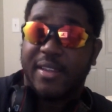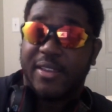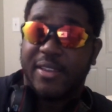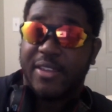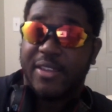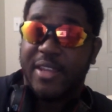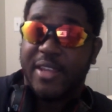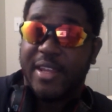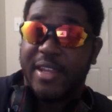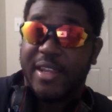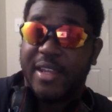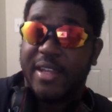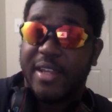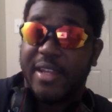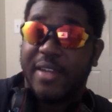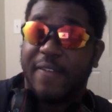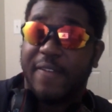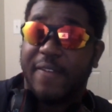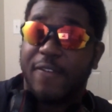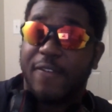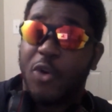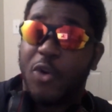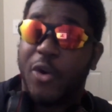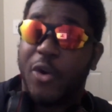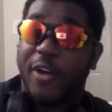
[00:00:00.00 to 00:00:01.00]
Then,
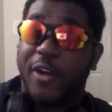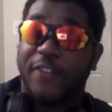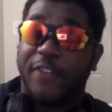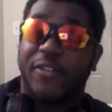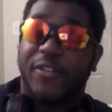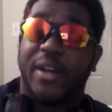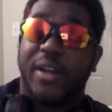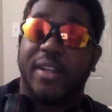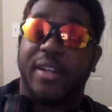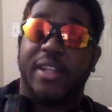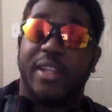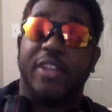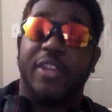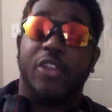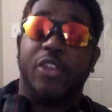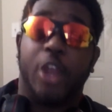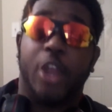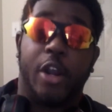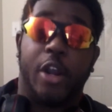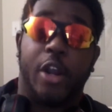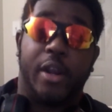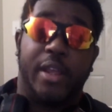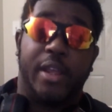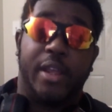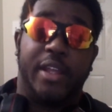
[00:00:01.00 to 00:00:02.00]
of course, finally
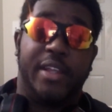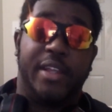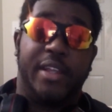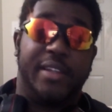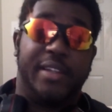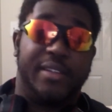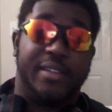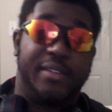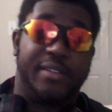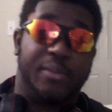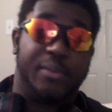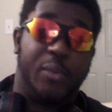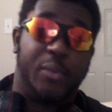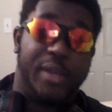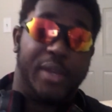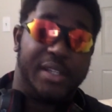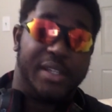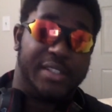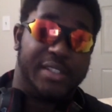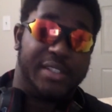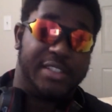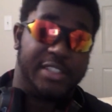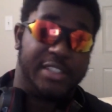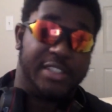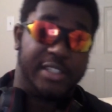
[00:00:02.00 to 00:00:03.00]
there is when
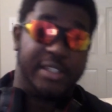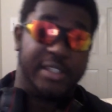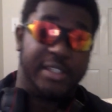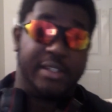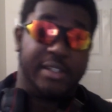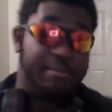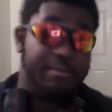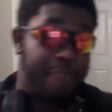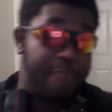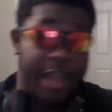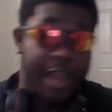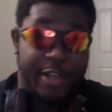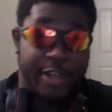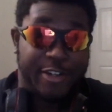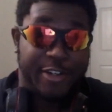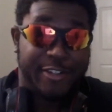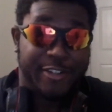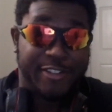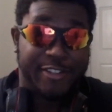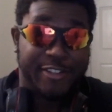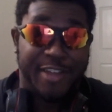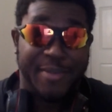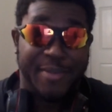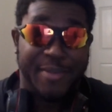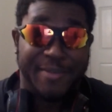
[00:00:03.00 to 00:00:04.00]
she has her
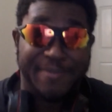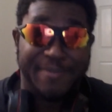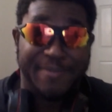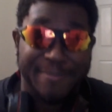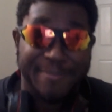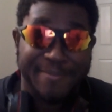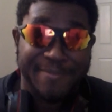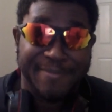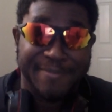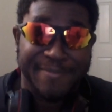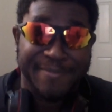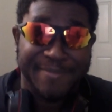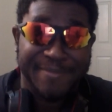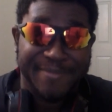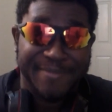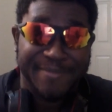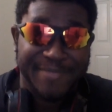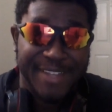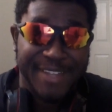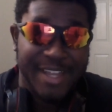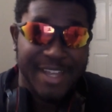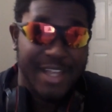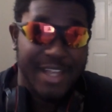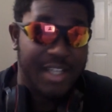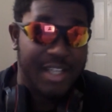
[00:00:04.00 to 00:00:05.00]
summon.
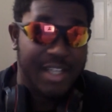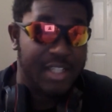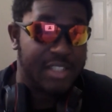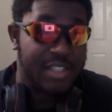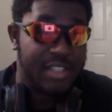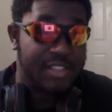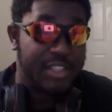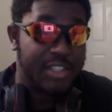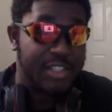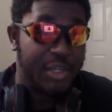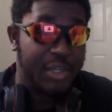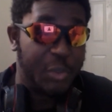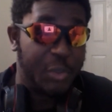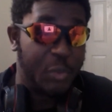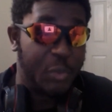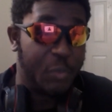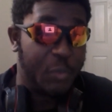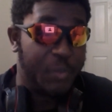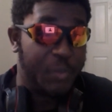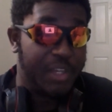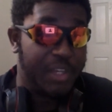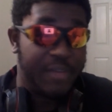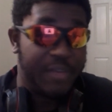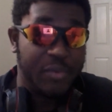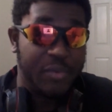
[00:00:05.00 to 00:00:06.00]
So
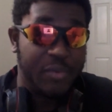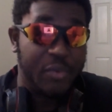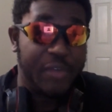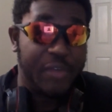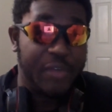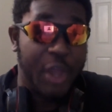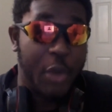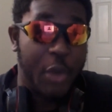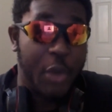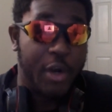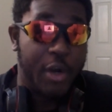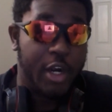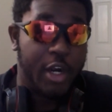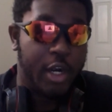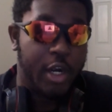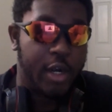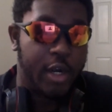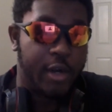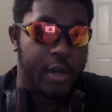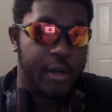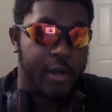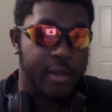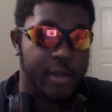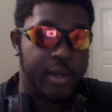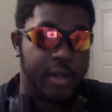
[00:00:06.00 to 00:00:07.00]
even without
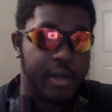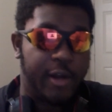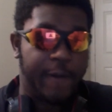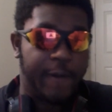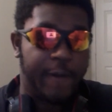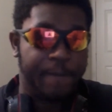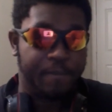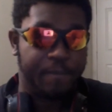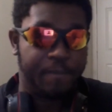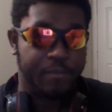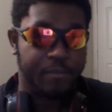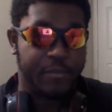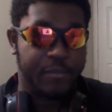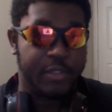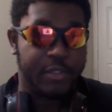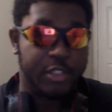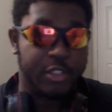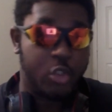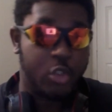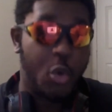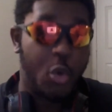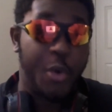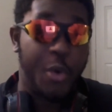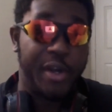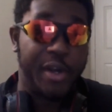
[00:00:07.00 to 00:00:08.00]
her
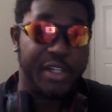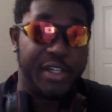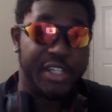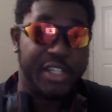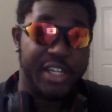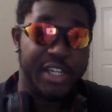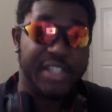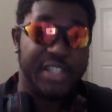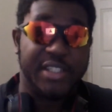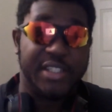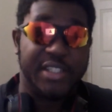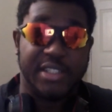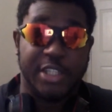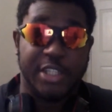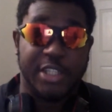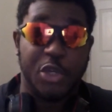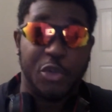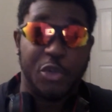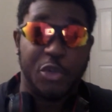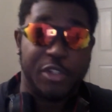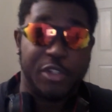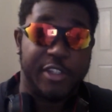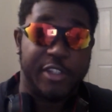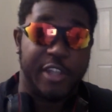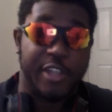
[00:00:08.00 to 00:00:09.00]
sword, she can still
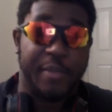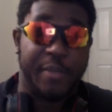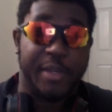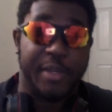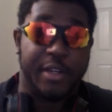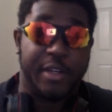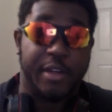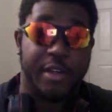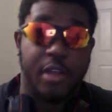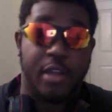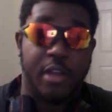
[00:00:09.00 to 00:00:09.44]
summon